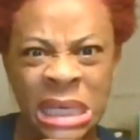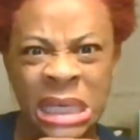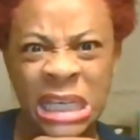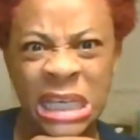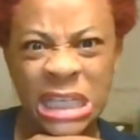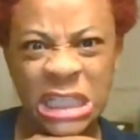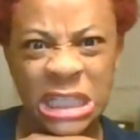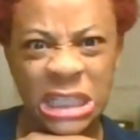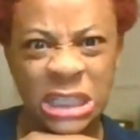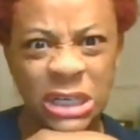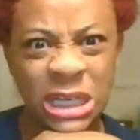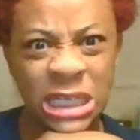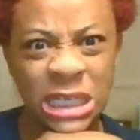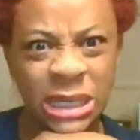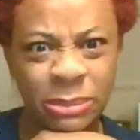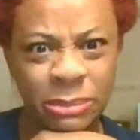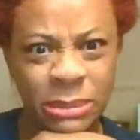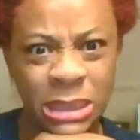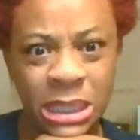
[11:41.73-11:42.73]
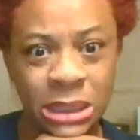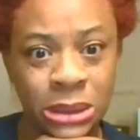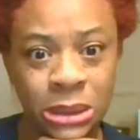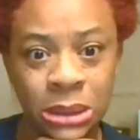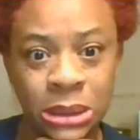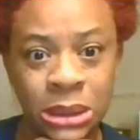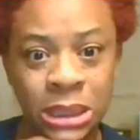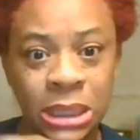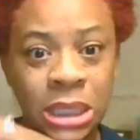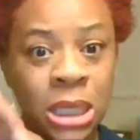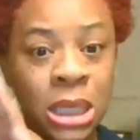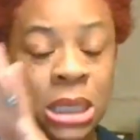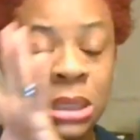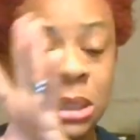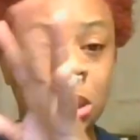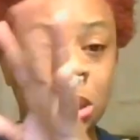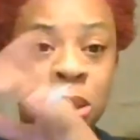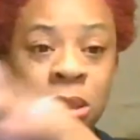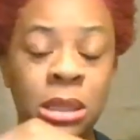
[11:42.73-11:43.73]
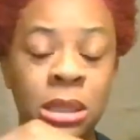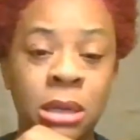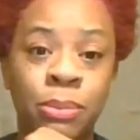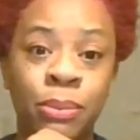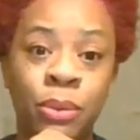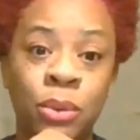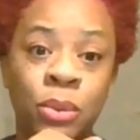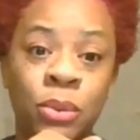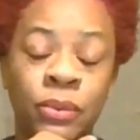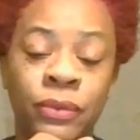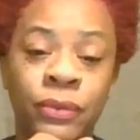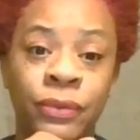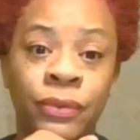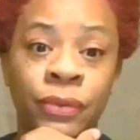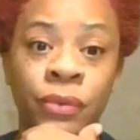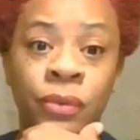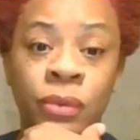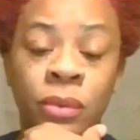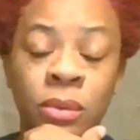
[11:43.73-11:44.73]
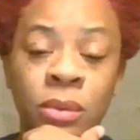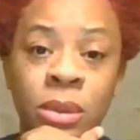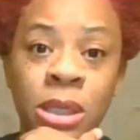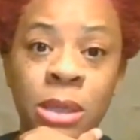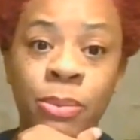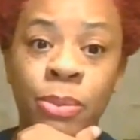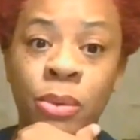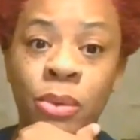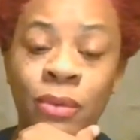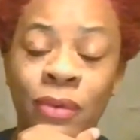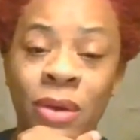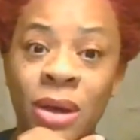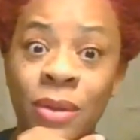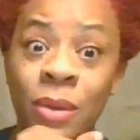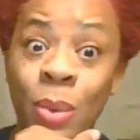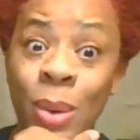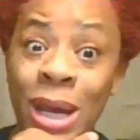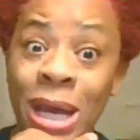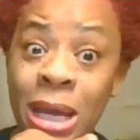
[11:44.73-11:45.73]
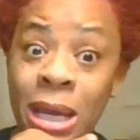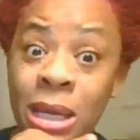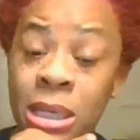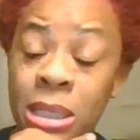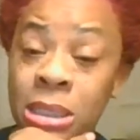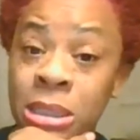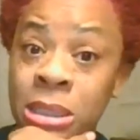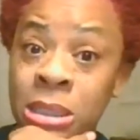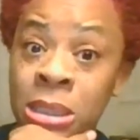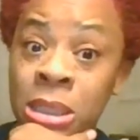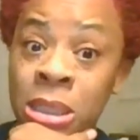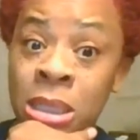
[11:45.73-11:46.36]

He's just trying to get my cookie until they prove otherwise.